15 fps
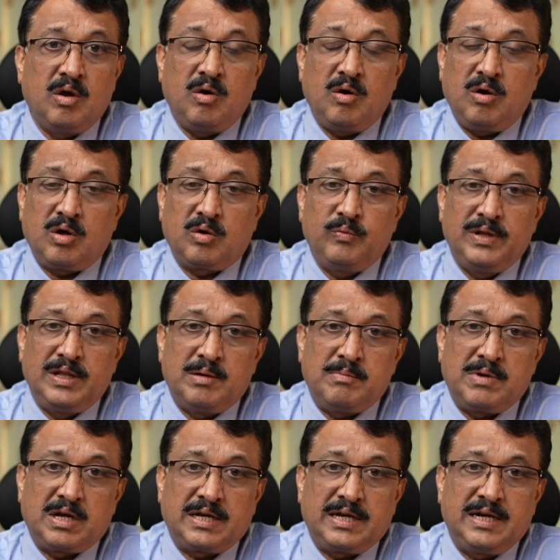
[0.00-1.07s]
Or will the
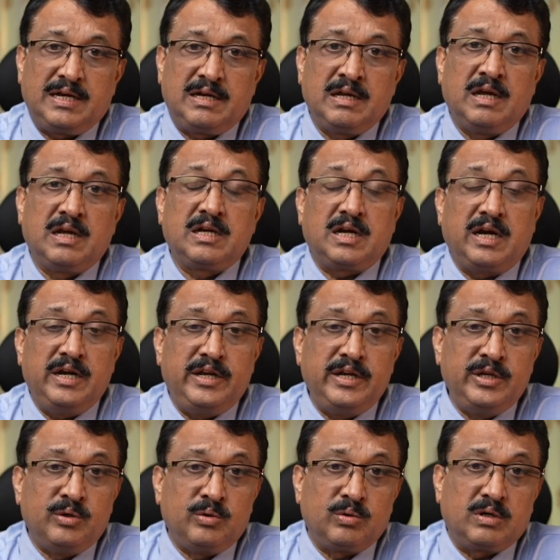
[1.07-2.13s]
market
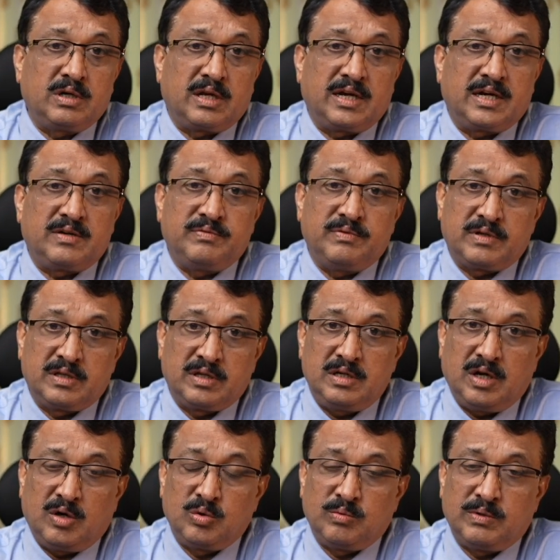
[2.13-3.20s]
continue to correct further
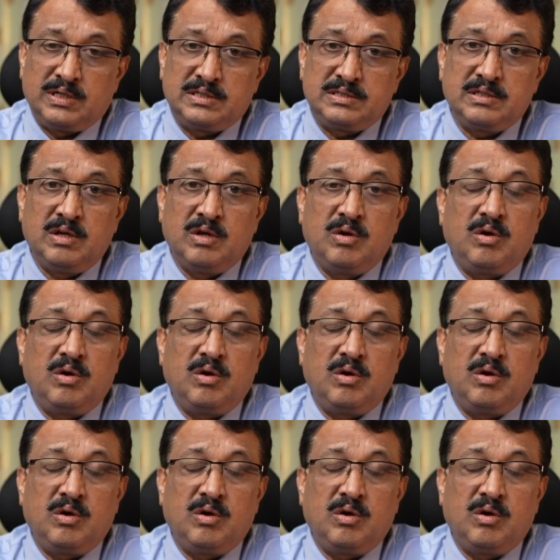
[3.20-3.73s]
downwards?